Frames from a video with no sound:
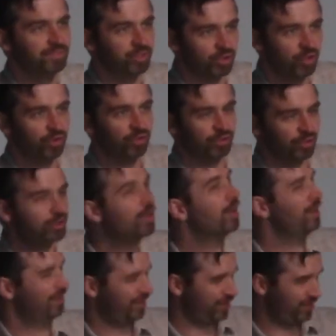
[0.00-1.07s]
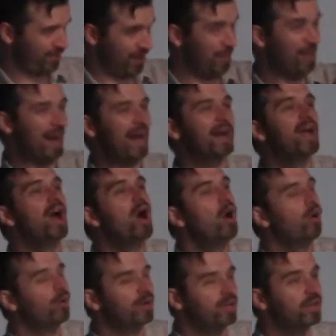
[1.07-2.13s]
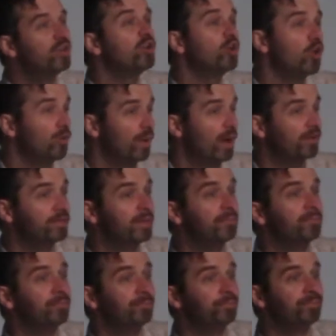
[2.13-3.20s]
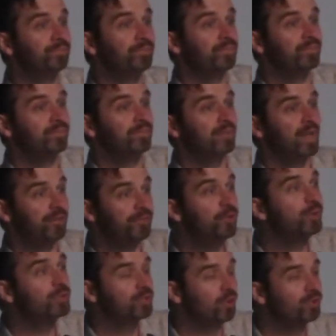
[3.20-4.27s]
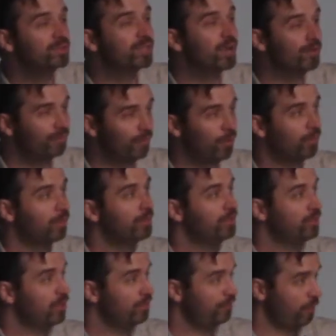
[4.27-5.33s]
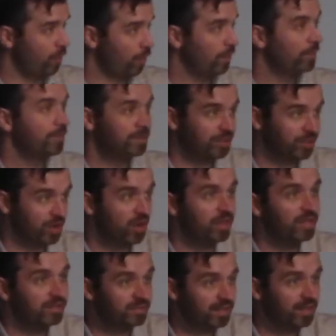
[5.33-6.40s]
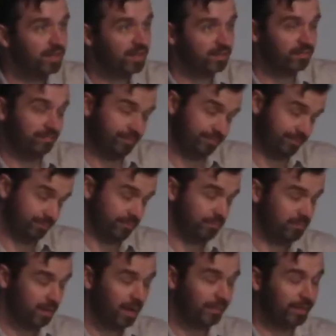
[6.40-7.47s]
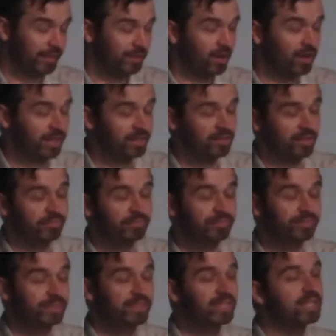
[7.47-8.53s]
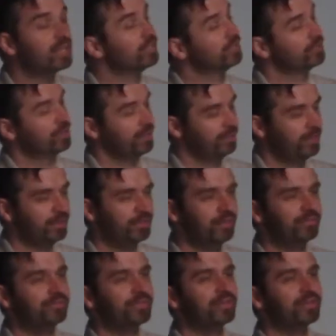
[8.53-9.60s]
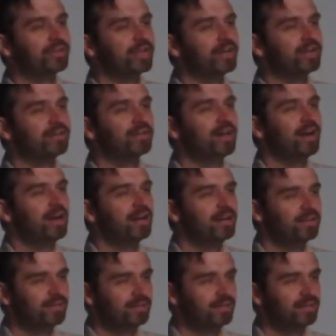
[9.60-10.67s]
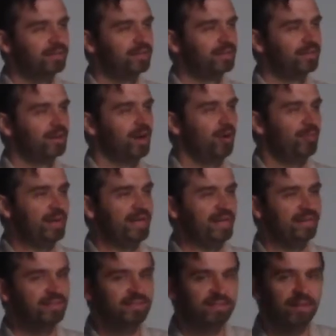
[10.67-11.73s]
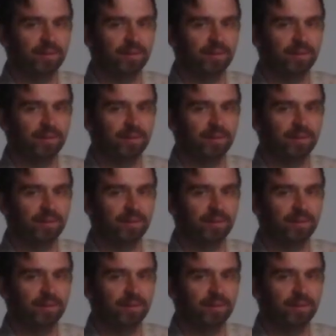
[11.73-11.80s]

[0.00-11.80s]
You go back. Or you go around him. If you were told to go forward, you go forward, which a donkey's gonna... I mean, donkeys aren't particularly well known for their obedience.